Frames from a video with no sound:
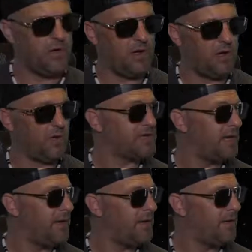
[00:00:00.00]
what's
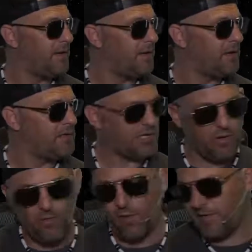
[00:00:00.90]
that?
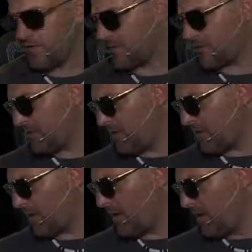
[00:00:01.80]
John Wall, PG 16. Okay.